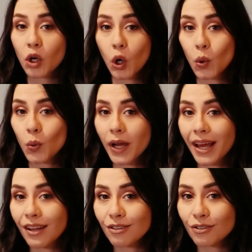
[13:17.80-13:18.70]
go
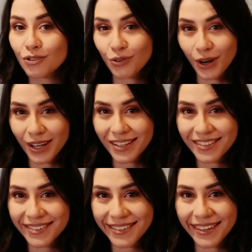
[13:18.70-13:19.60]
and try
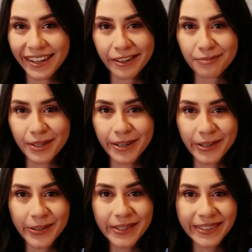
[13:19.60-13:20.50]
it and let me know.